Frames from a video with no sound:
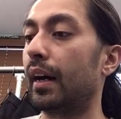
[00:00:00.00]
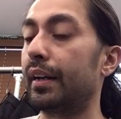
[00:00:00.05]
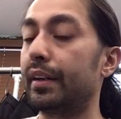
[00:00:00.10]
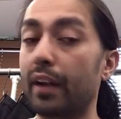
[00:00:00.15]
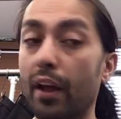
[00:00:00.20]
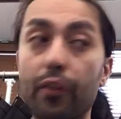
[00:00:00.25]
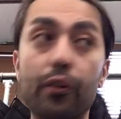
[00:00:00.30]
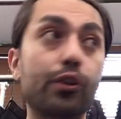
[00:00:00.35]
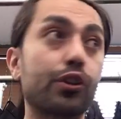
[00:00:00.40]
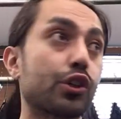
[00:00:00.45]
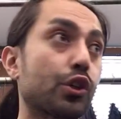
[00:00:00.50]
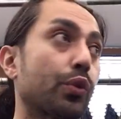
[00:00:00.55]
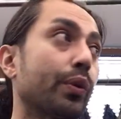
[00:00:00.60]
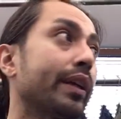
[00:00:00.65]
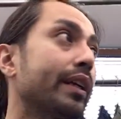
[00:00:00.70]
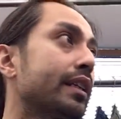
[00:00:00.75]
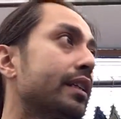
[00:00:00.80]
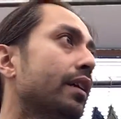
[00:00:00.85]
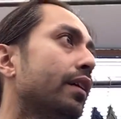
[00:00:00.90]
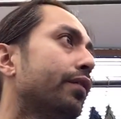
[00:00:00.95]
another
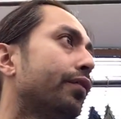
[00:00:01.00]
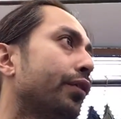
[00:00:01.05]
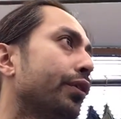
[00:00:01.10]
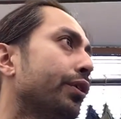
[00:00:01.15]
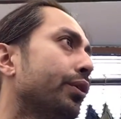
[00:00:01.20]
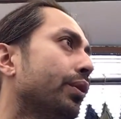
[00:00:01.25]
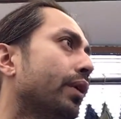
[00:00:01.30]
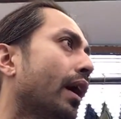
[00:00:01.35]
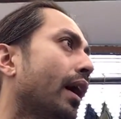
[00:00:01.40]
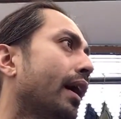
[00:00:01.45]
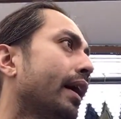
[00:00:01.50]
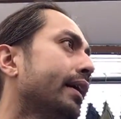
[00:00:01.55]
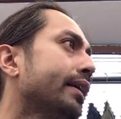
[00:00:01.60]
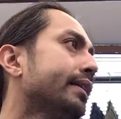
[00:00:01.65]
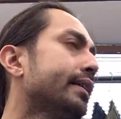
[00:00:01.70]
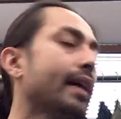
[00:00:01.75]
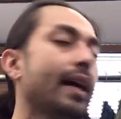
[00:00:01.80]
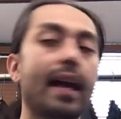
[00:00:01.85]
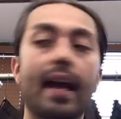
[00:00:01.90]
treat for you guys,